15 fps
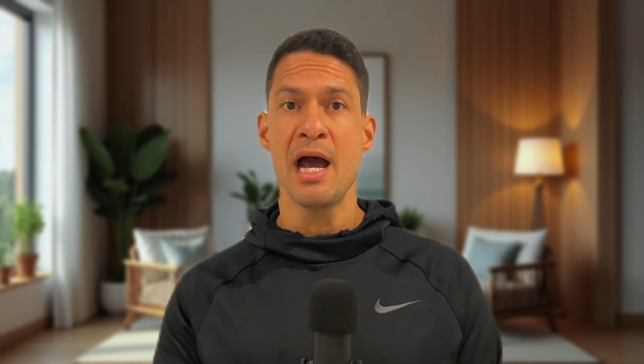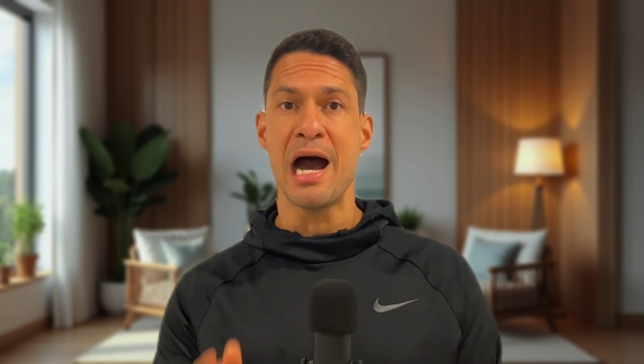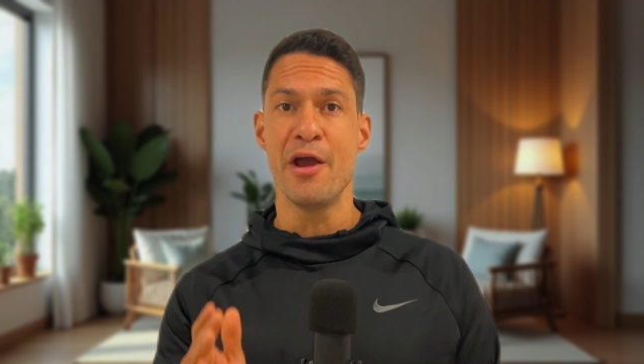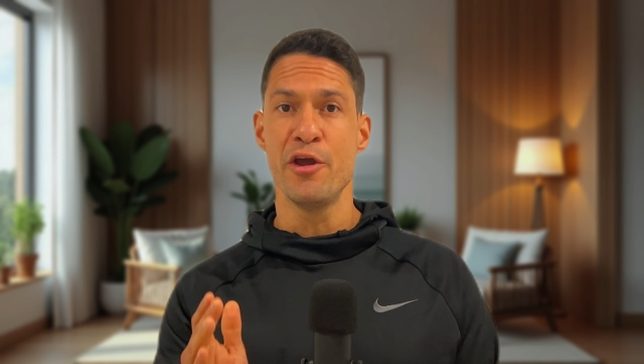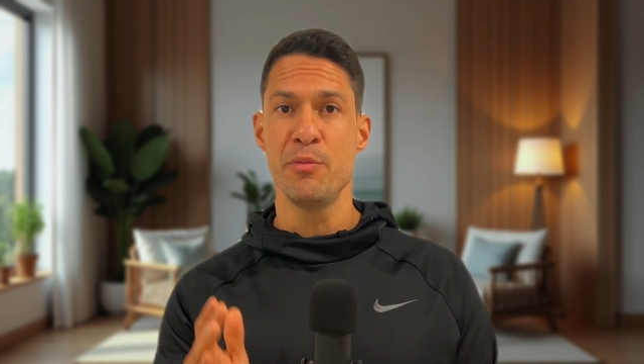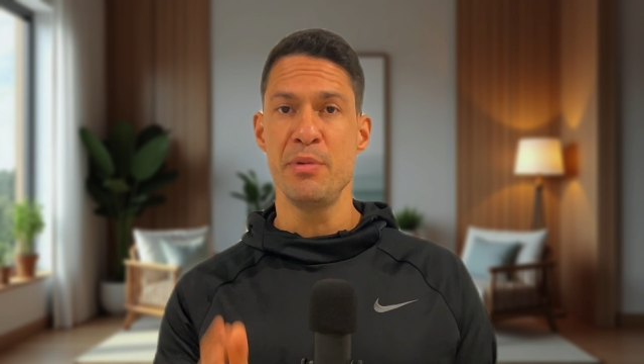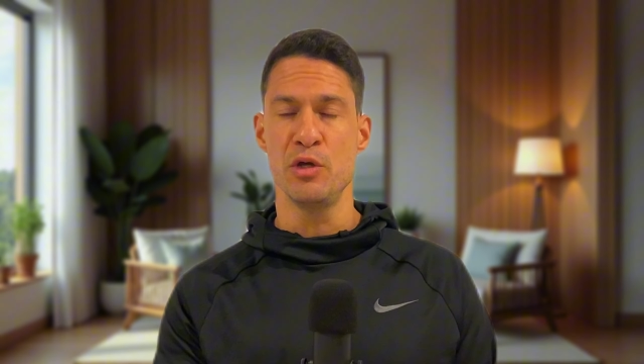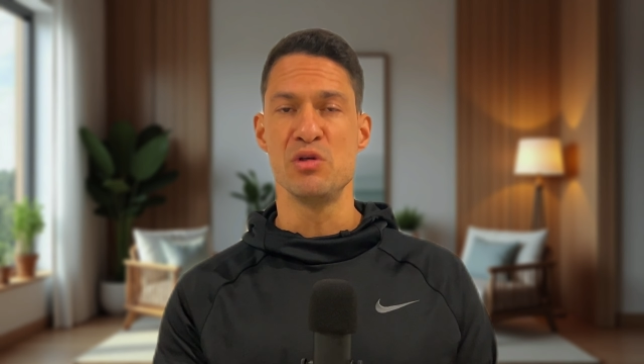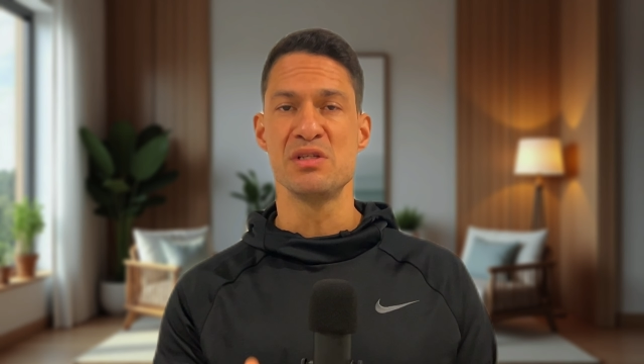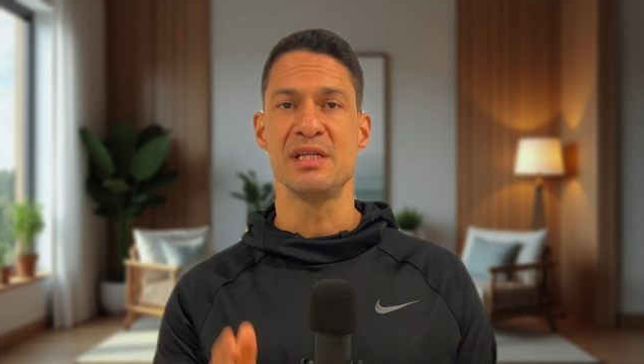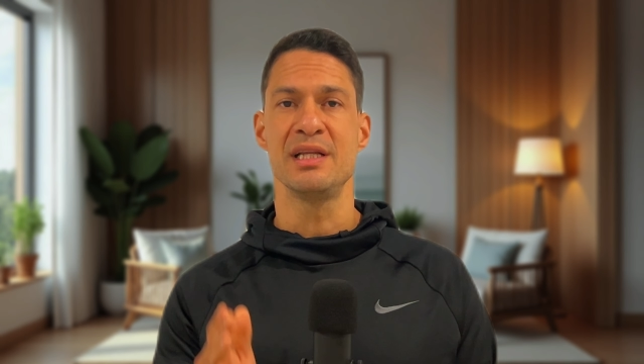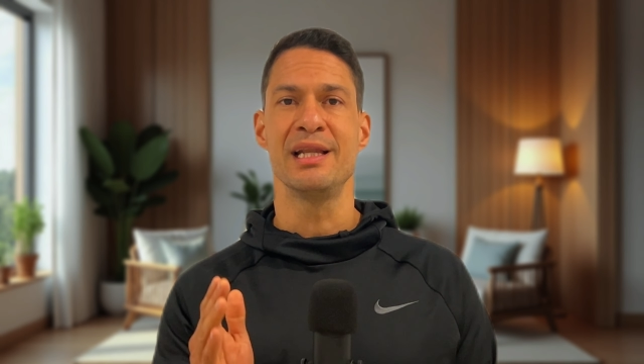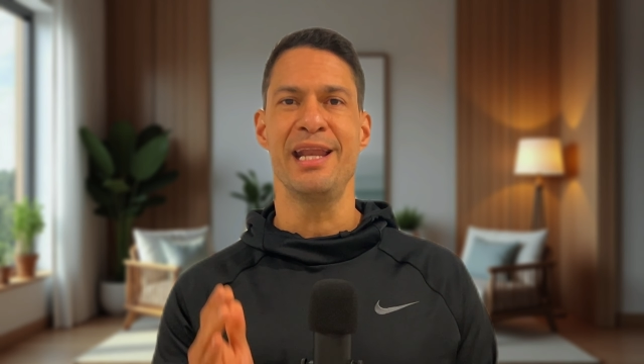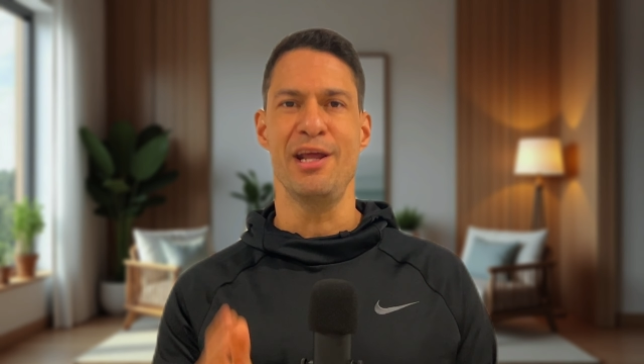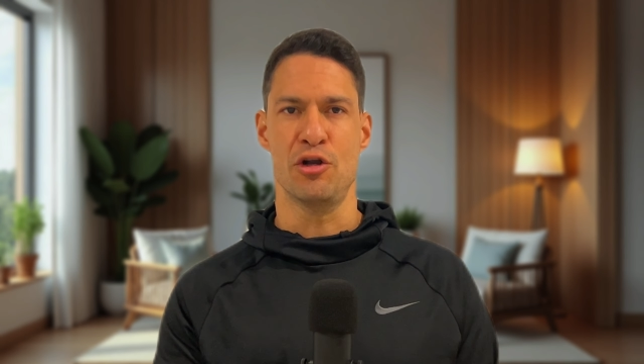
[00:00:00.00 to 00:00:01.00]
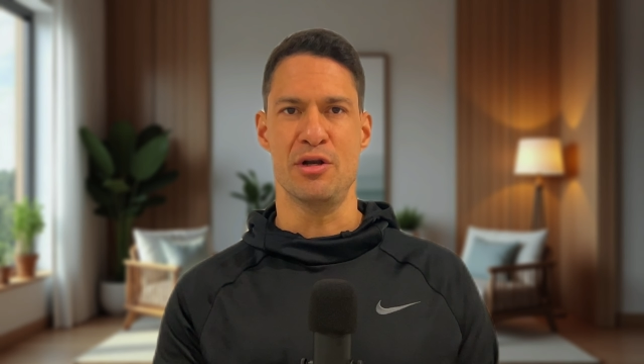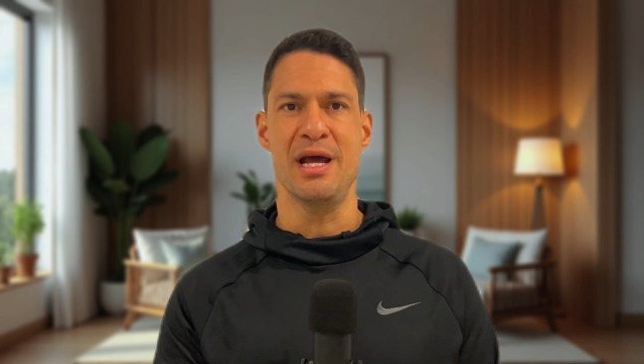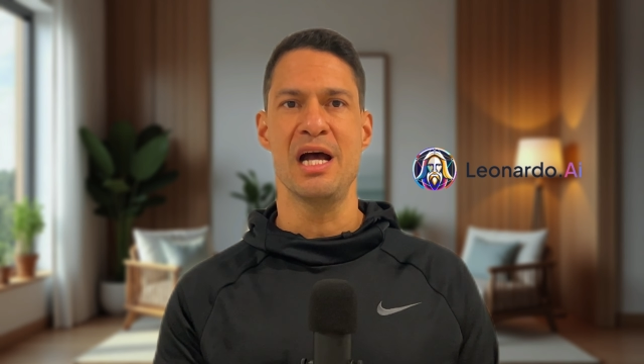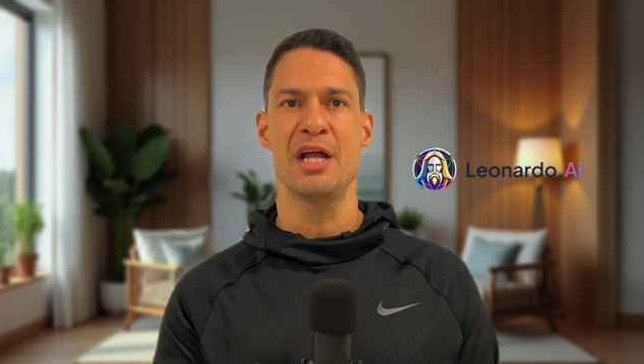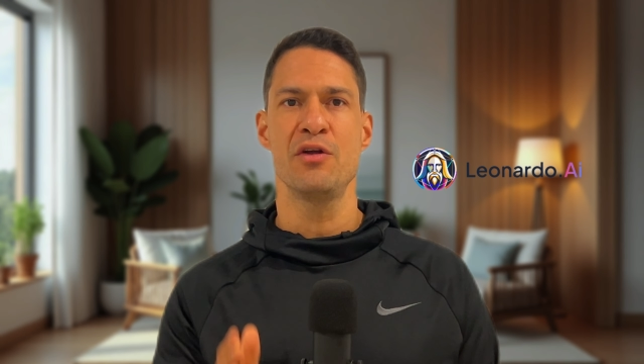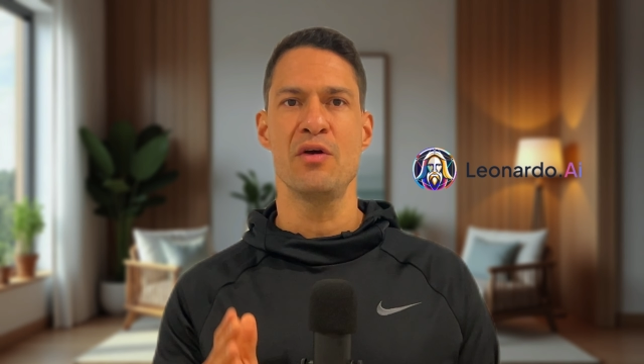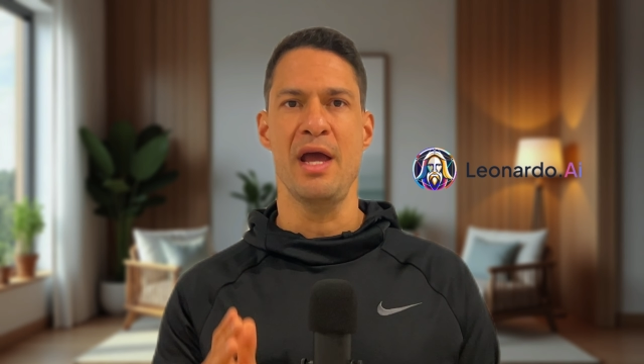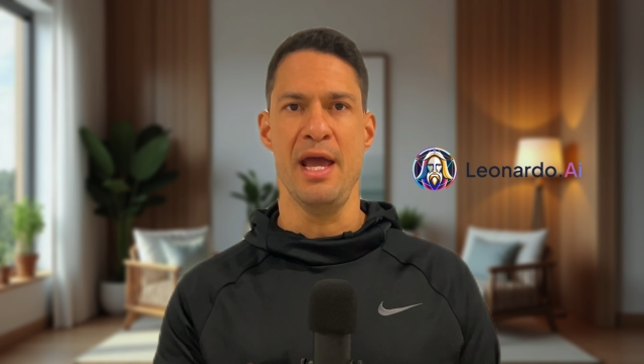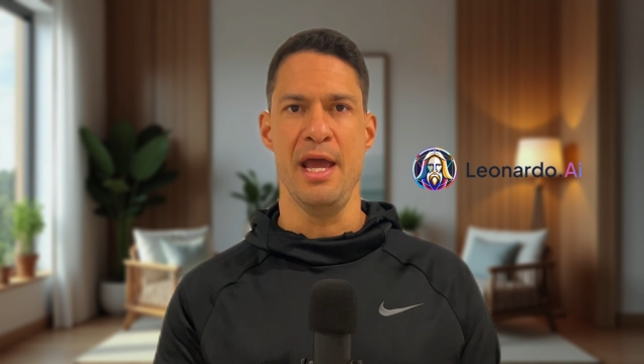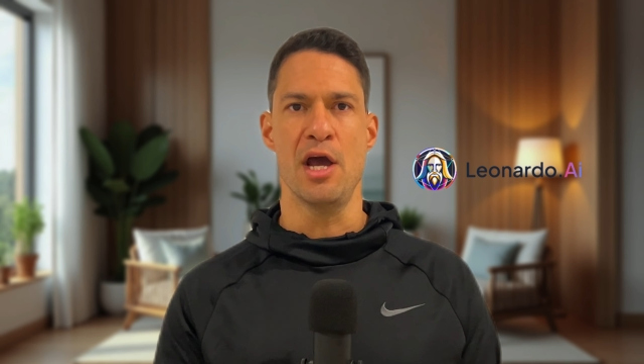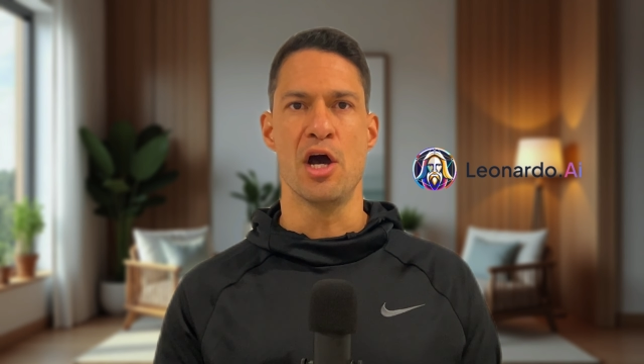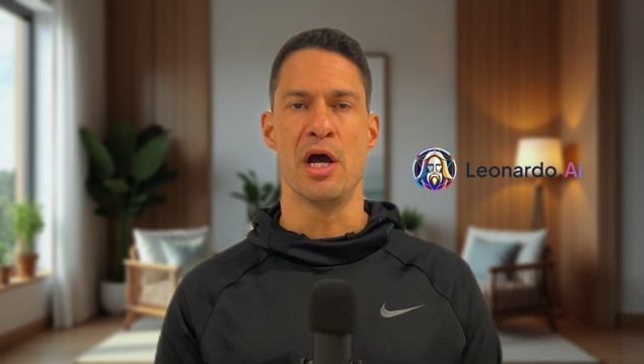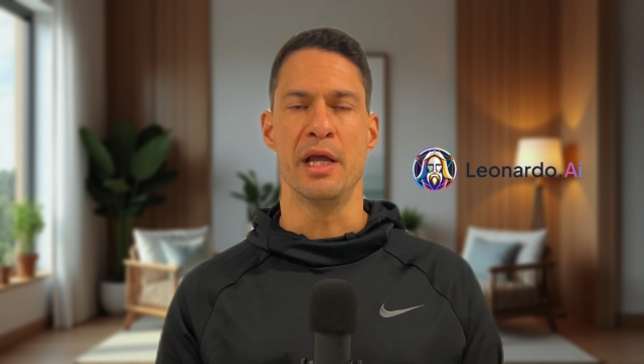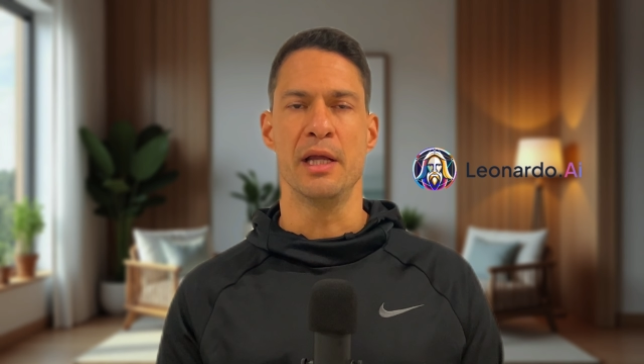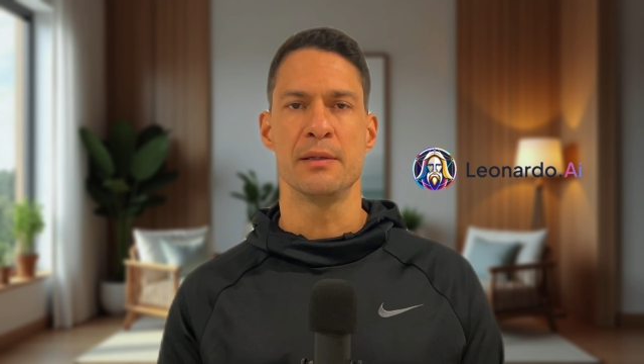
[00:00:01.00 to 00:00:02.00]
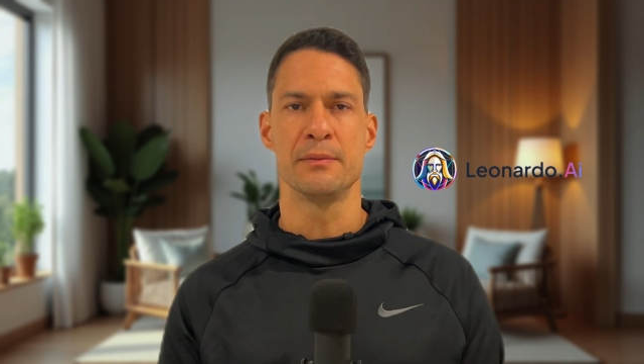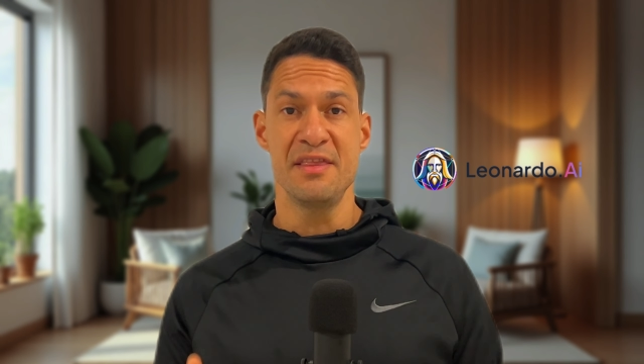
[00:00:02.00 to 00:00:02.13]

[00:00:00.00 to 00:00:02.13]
I will be using Leonardo AI.